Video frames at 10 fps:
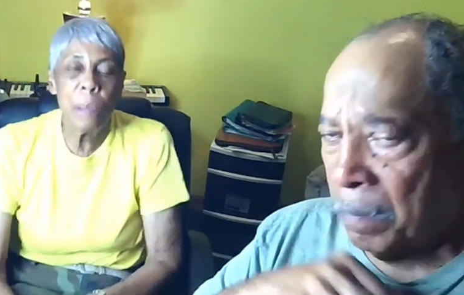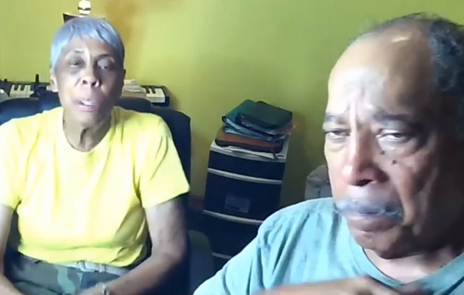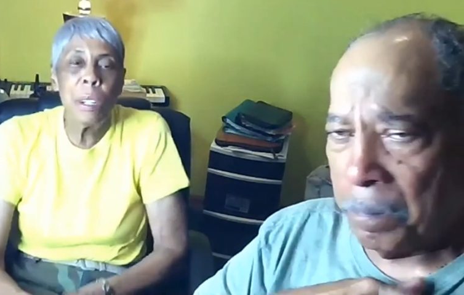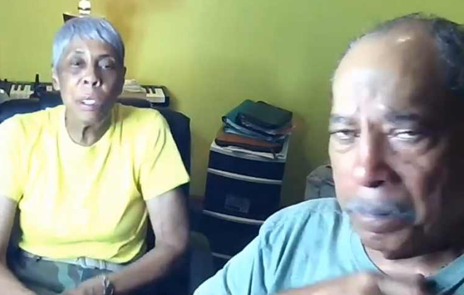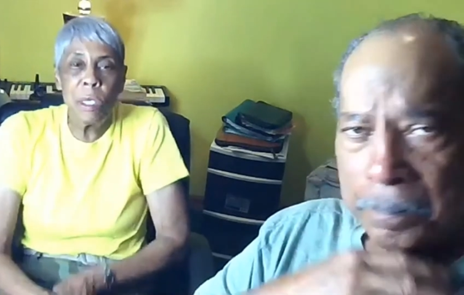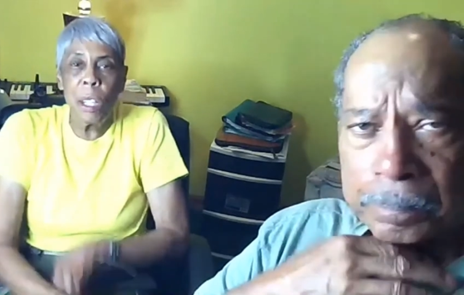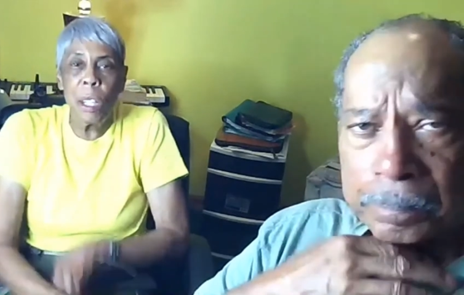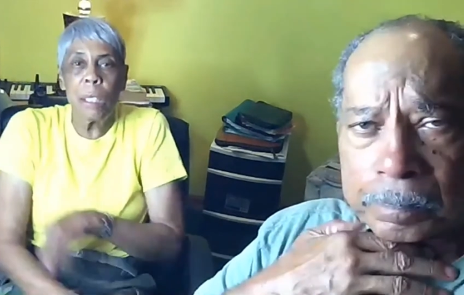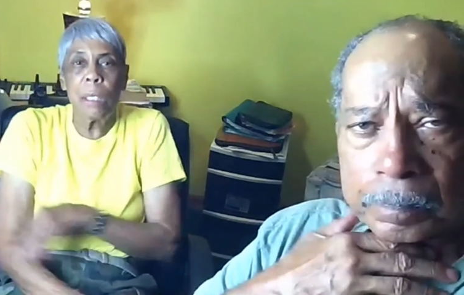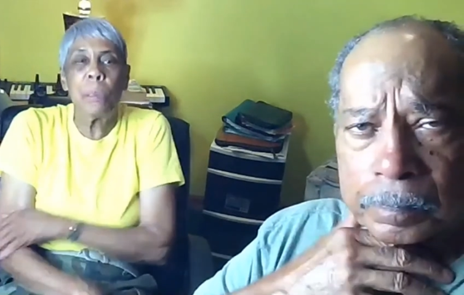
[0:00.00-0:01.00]
Speaker 1: we are
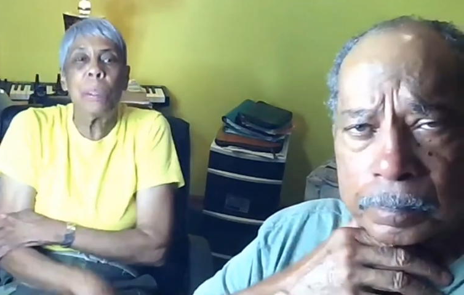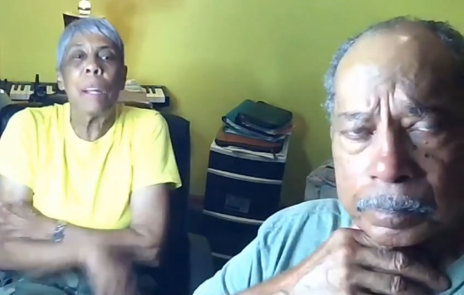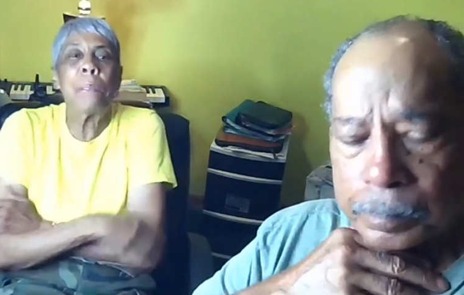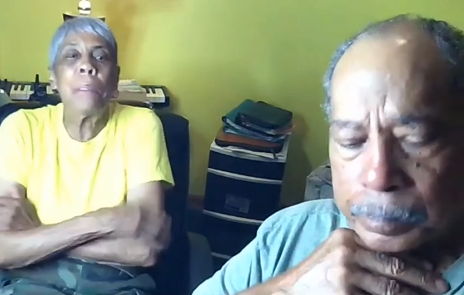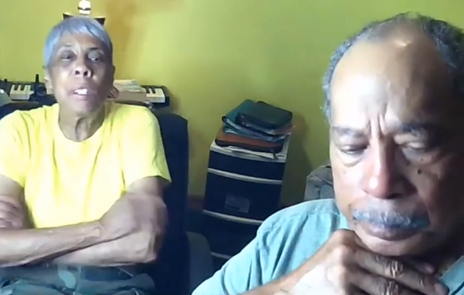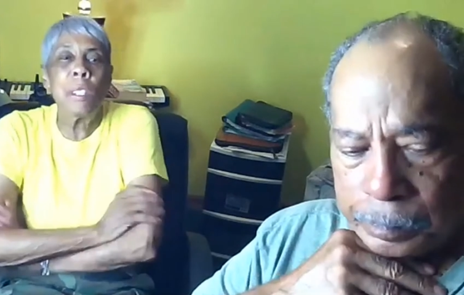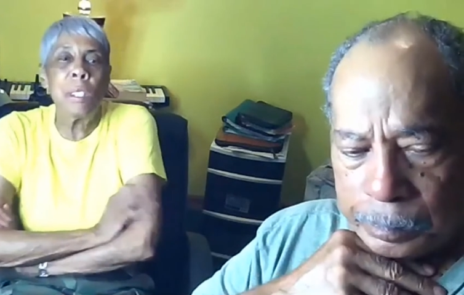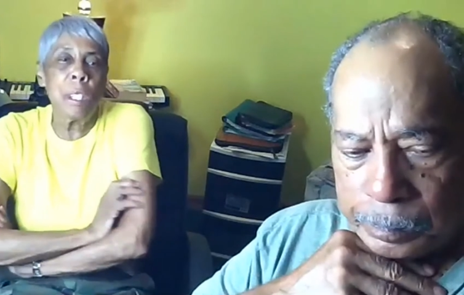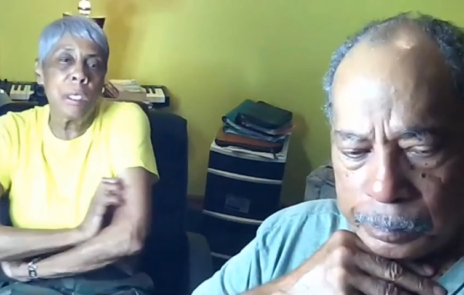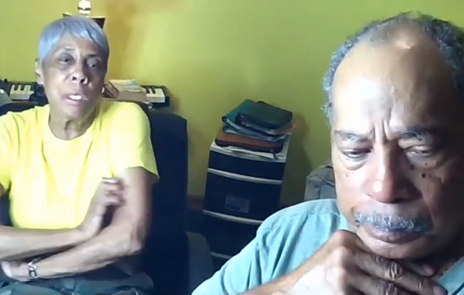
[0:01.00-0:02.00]
judged. We have been
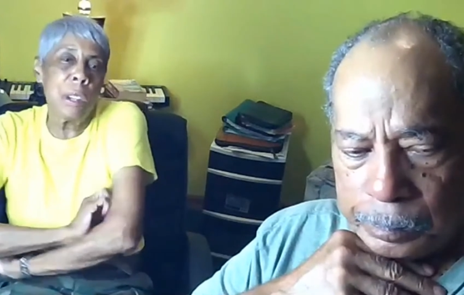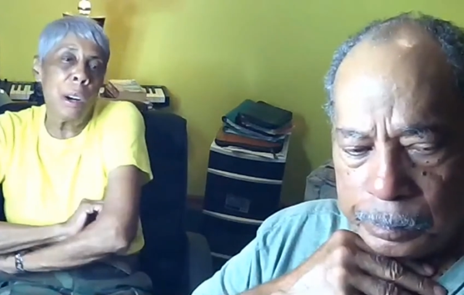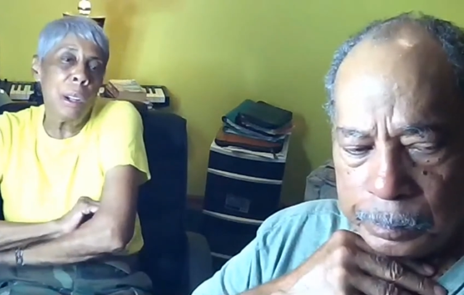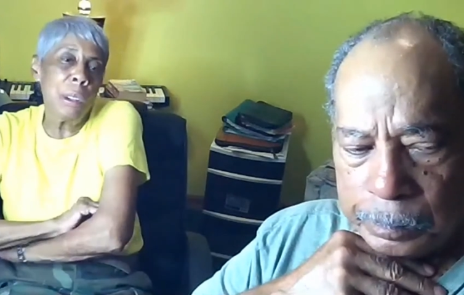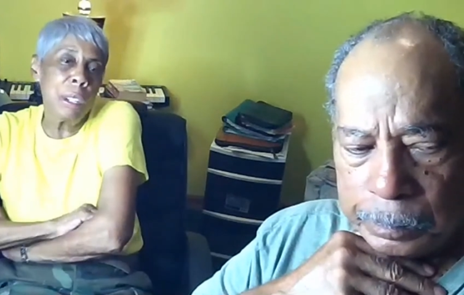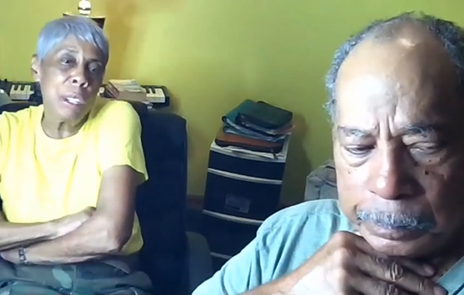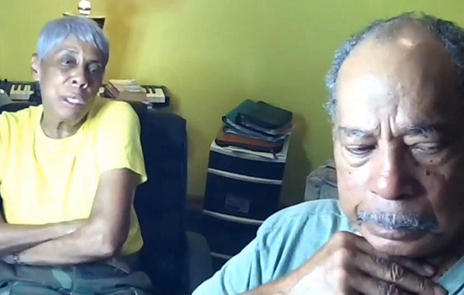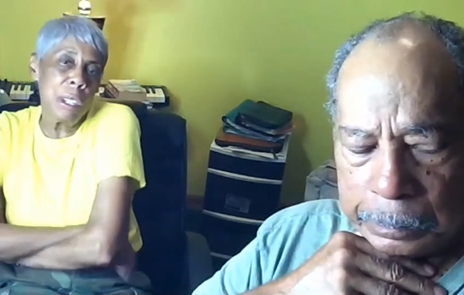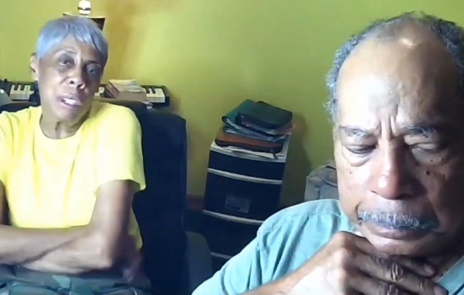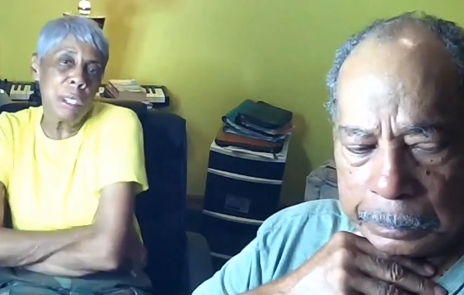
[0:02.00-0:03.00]
judged all these
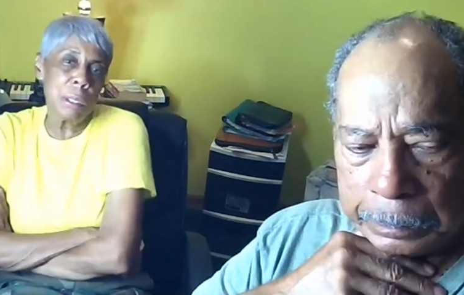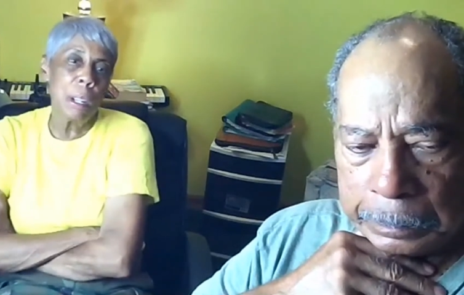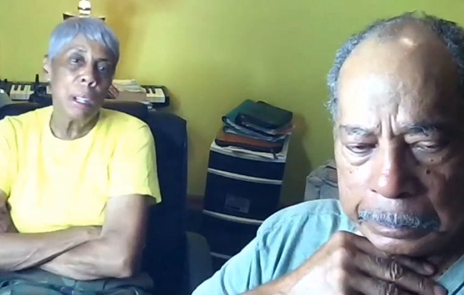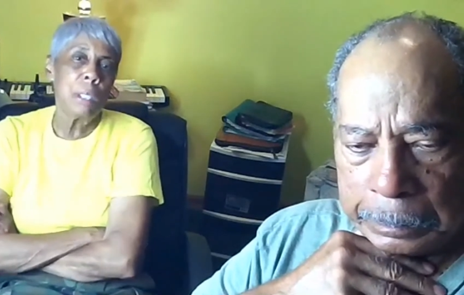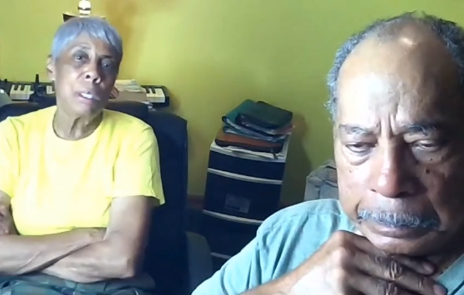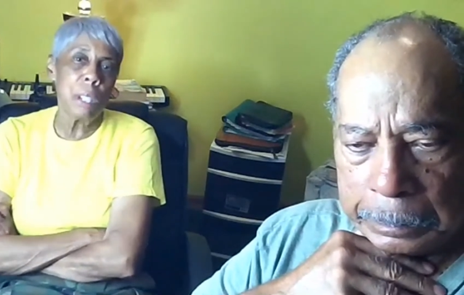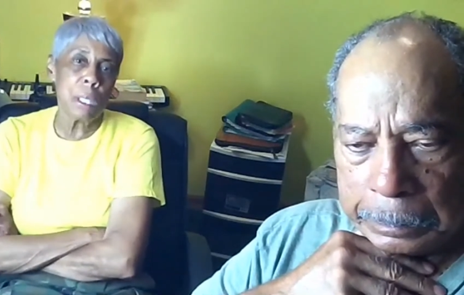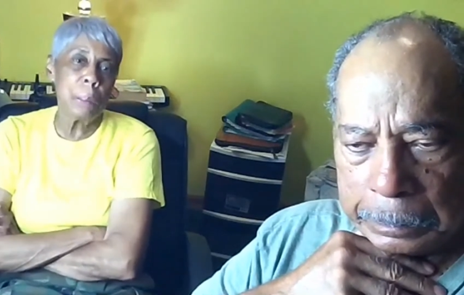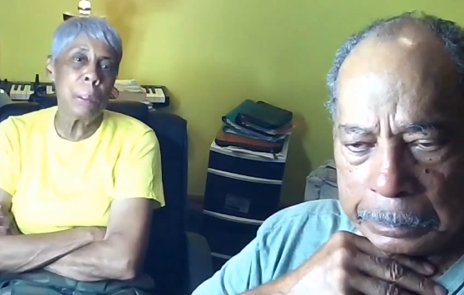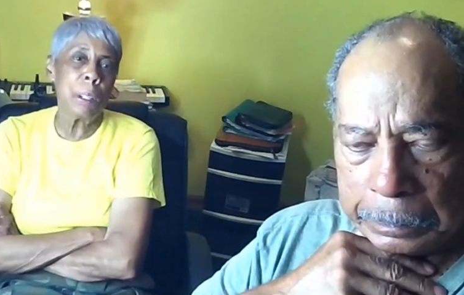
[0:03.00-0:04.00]
years
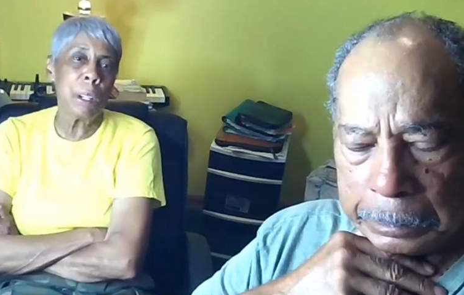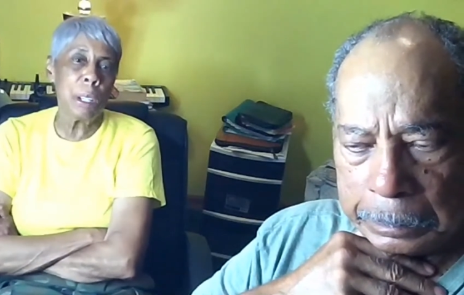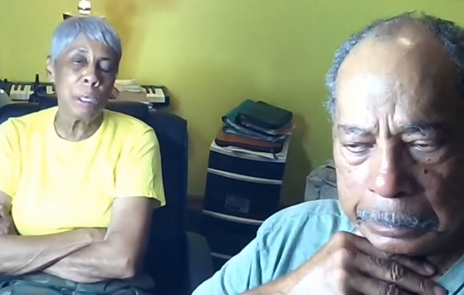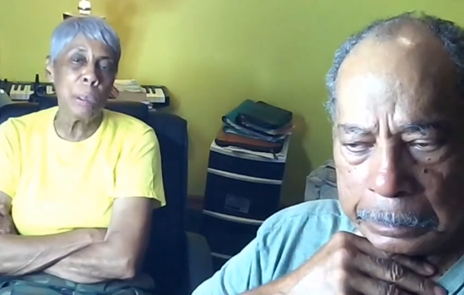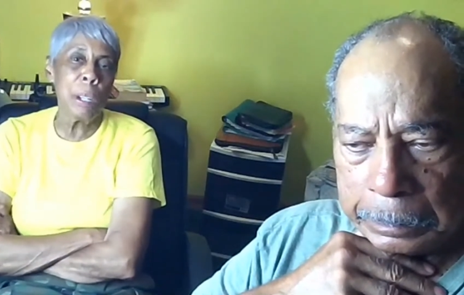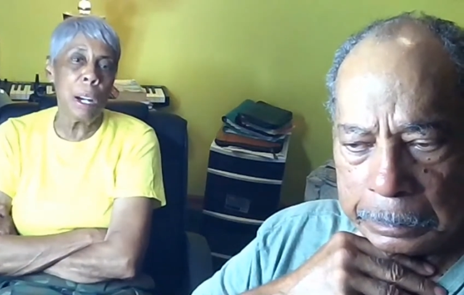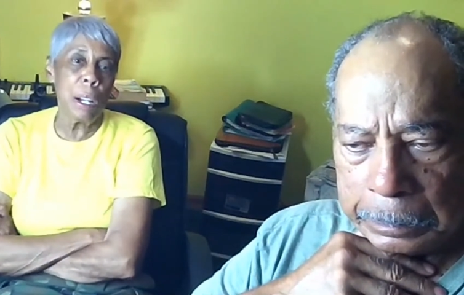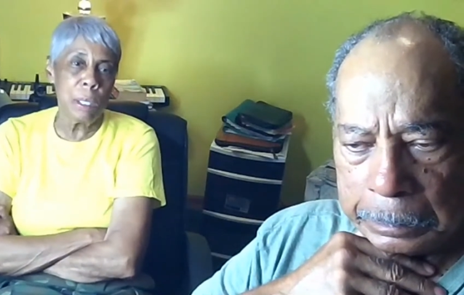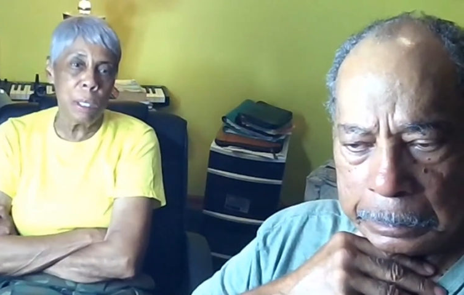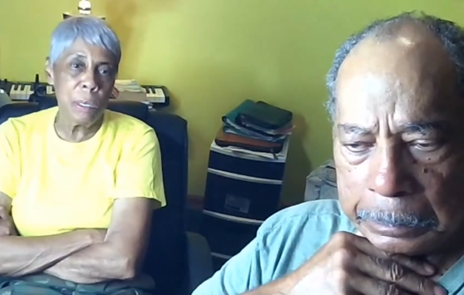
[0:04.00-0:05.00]
just because we are
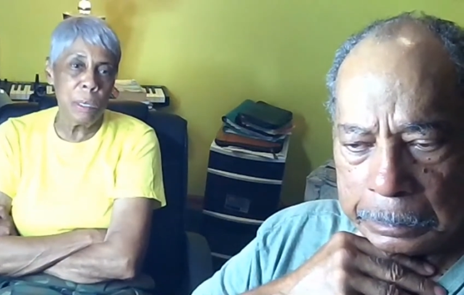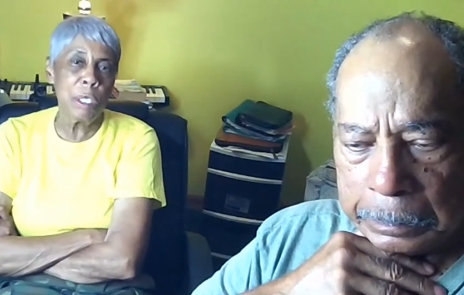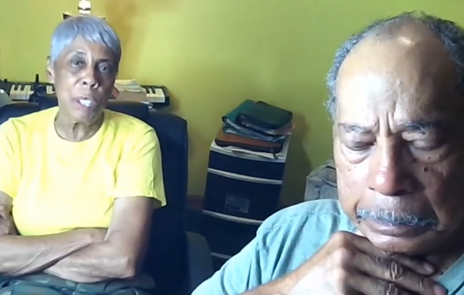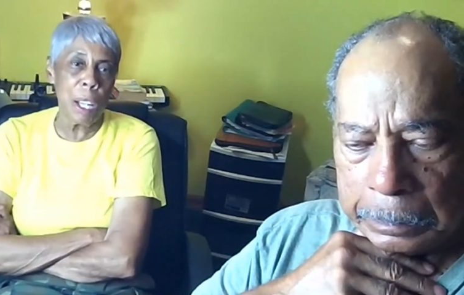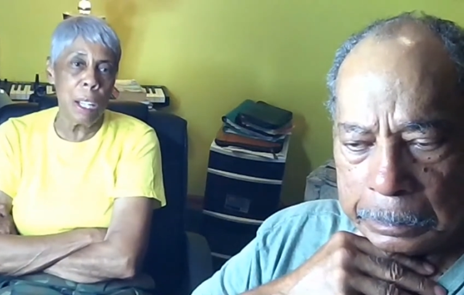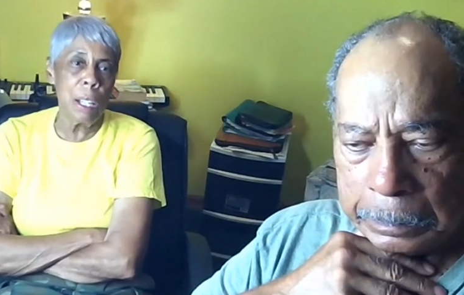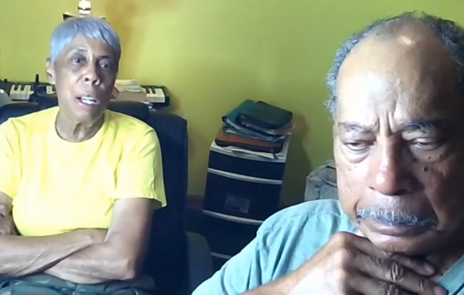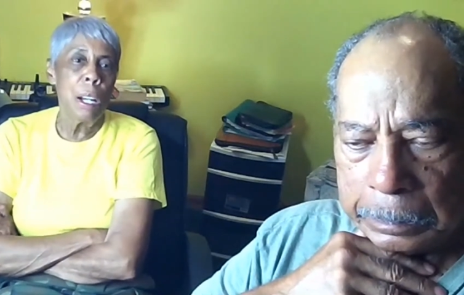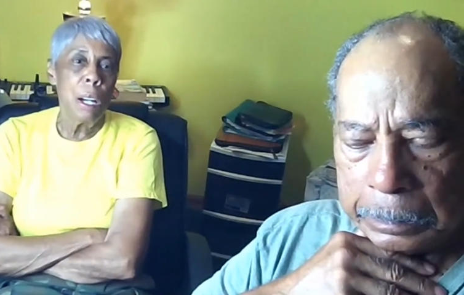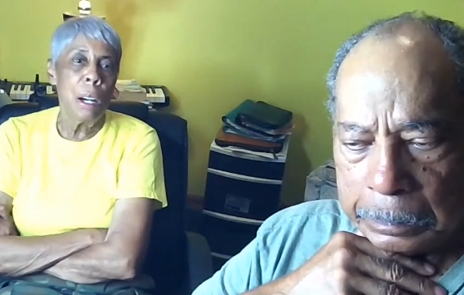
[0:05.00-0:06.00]
a different shade
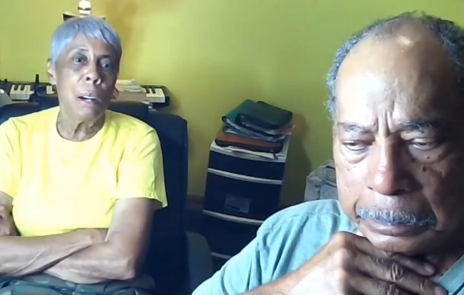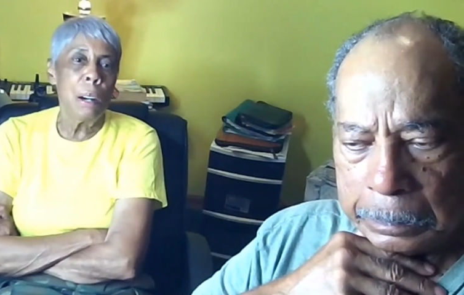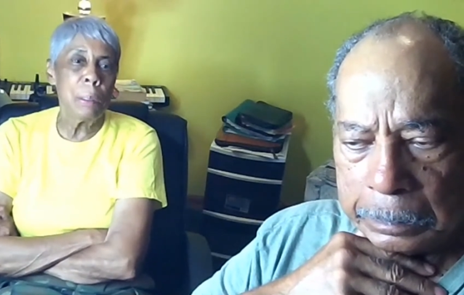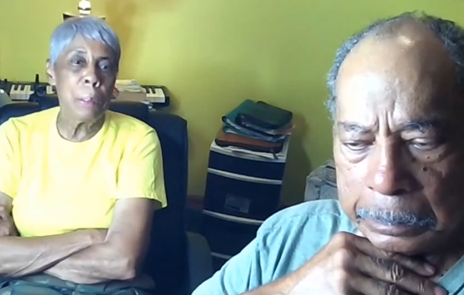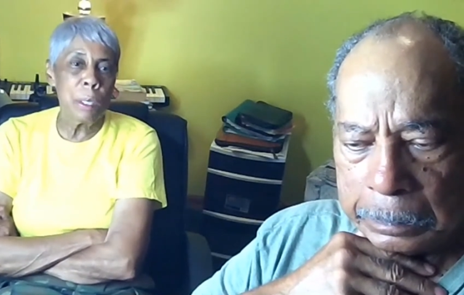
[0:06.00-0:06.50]
of the ma-